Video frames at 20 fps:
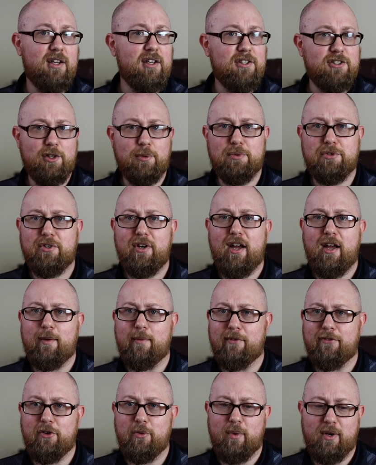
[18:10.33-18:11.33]
subscribe
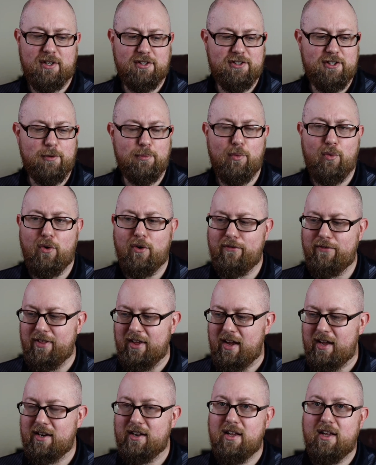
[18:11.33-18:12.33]
if you want to see more of
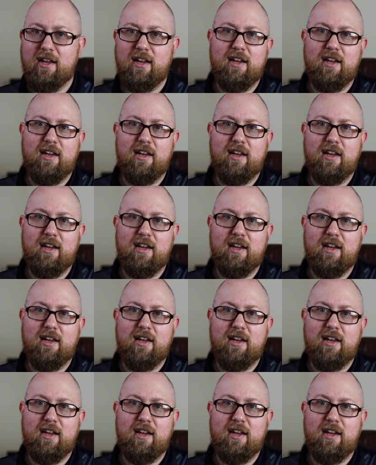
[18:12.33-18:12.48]
that.